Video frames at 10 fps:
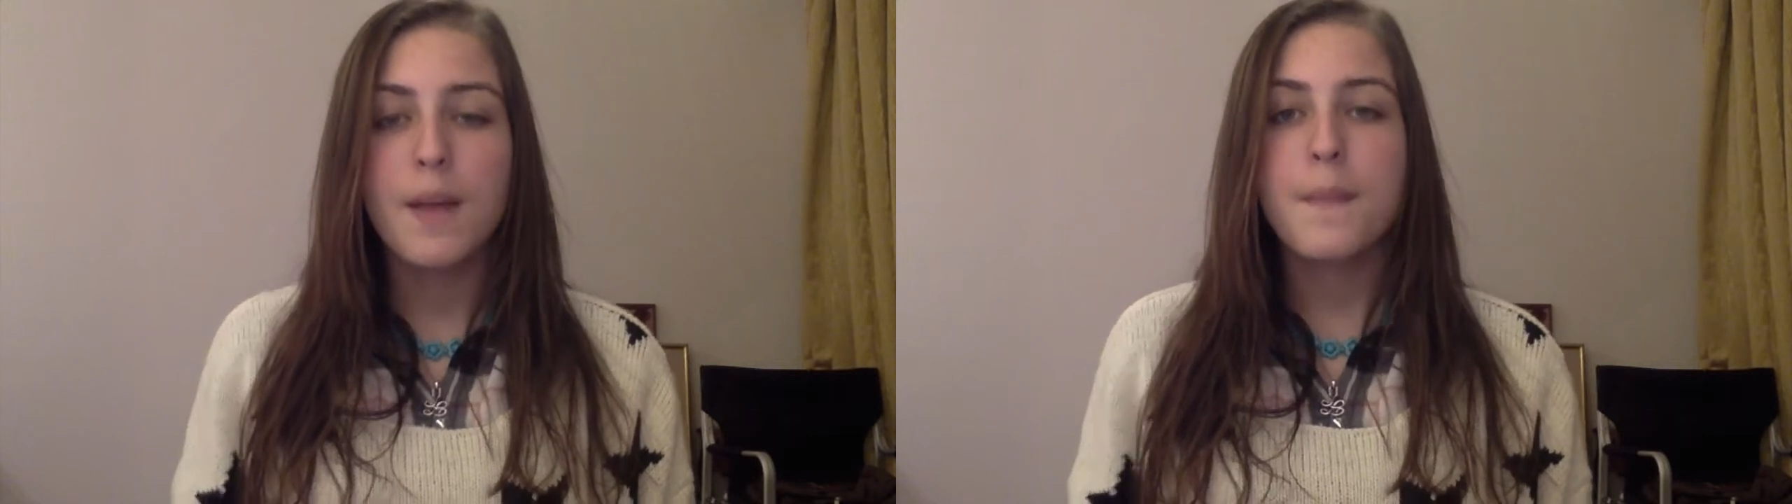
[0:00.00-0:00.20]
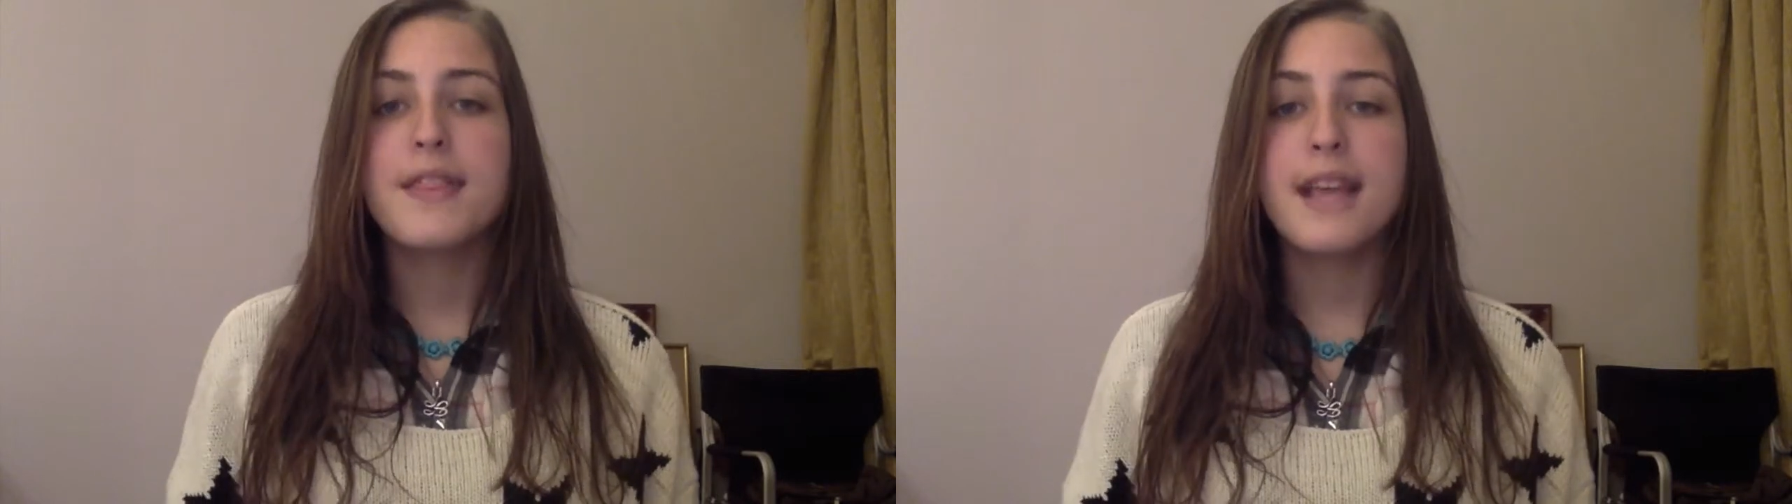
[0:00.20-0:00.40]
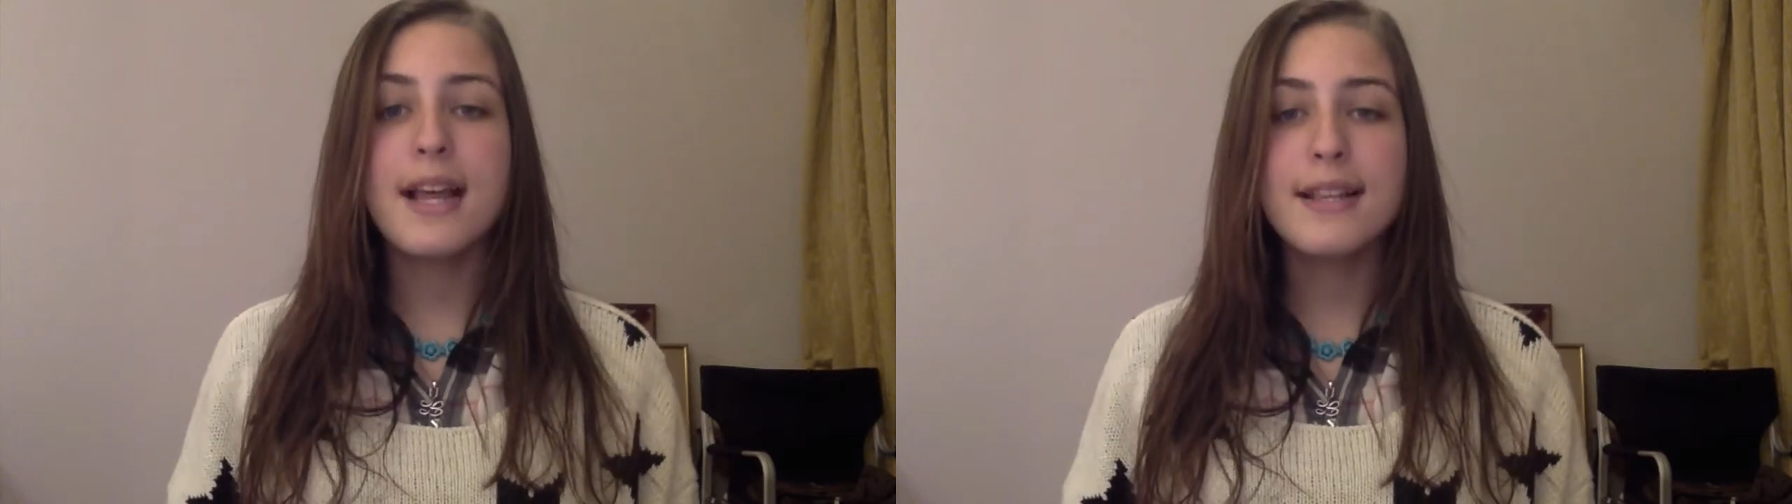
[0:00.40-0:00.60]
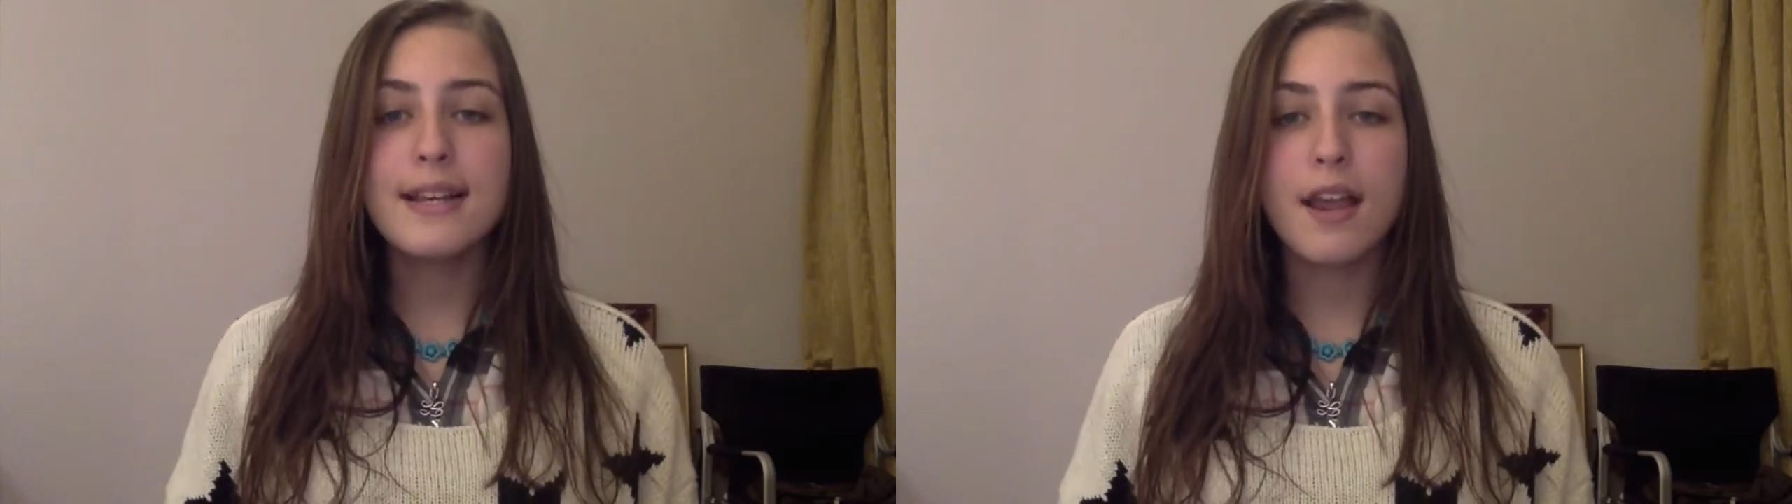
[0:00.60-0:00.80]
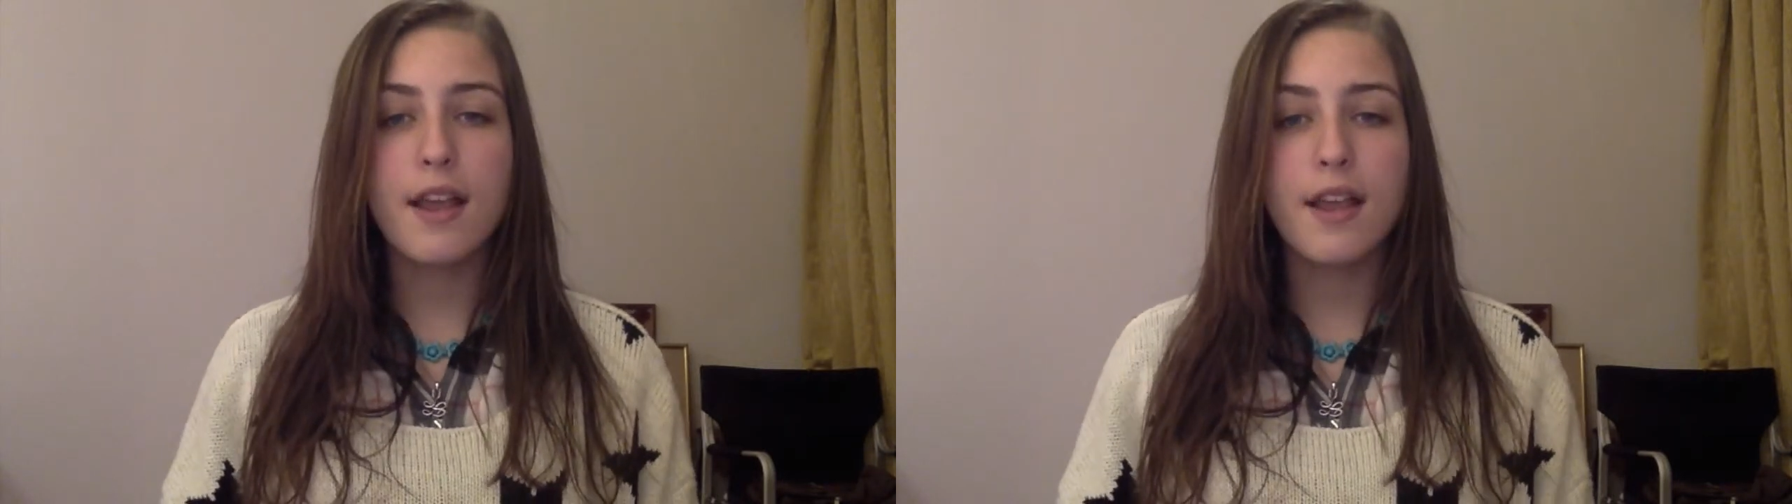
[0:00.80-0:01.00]
But then
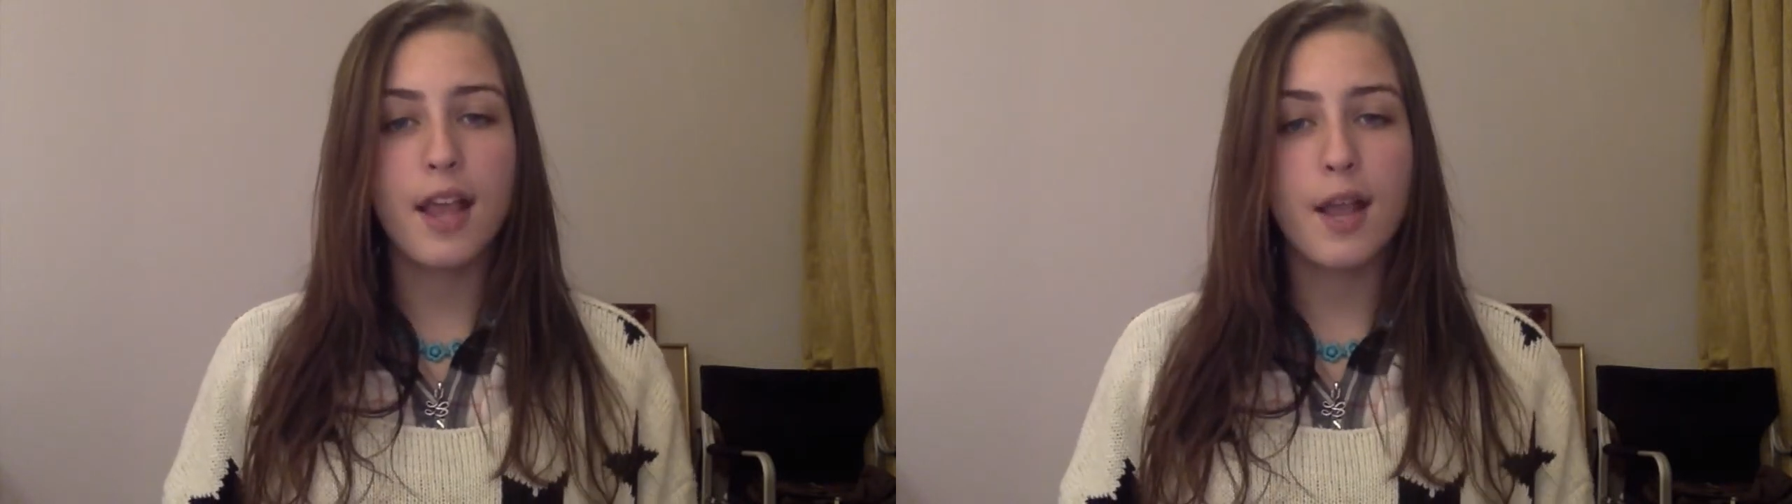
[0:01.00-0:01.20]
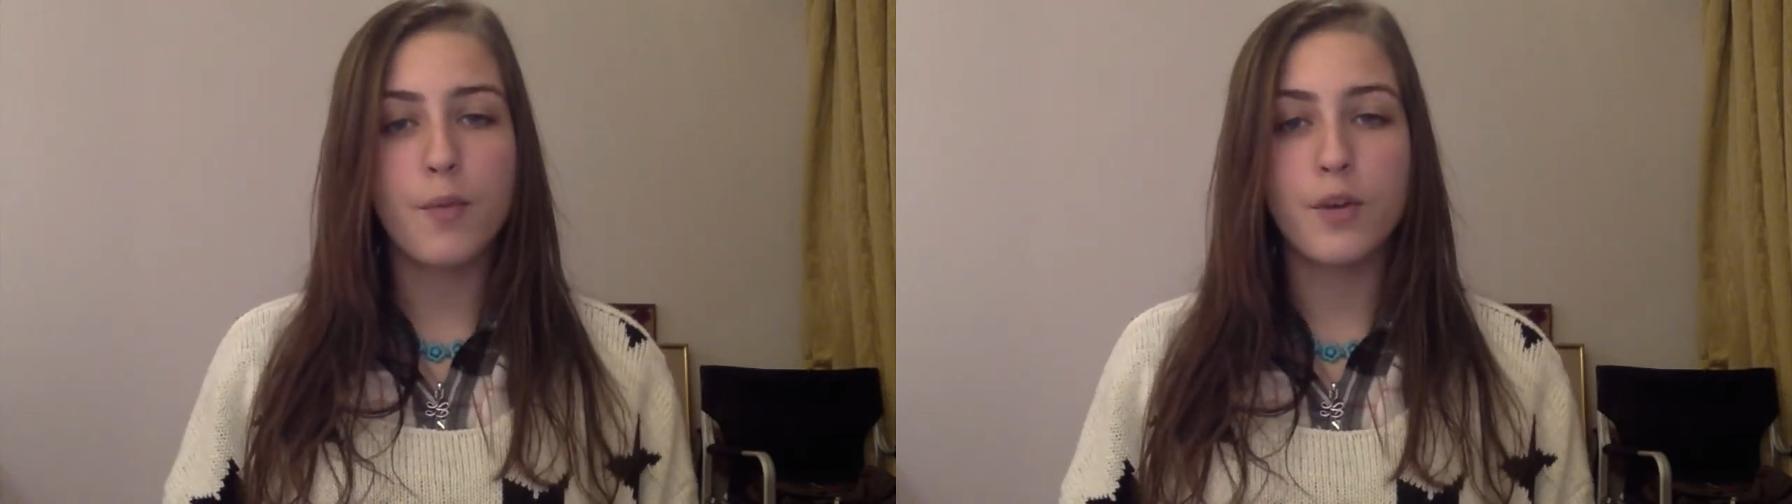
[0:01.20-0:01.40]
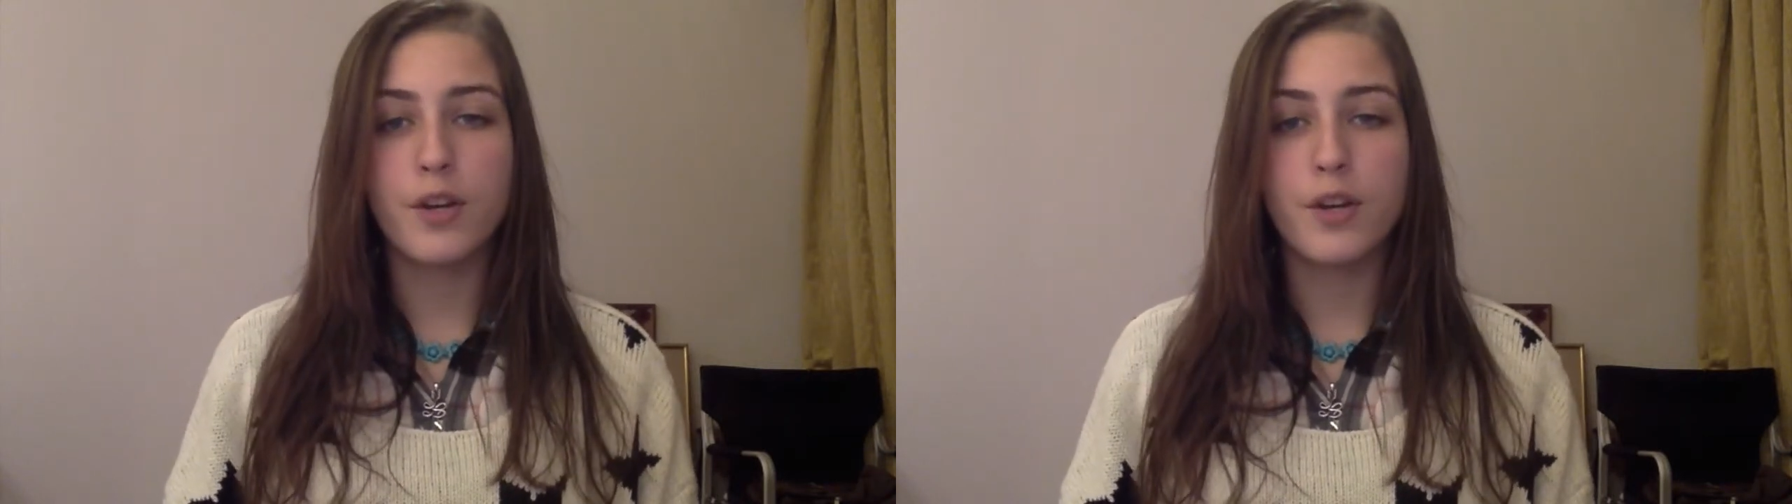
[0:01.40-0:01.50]
the day came when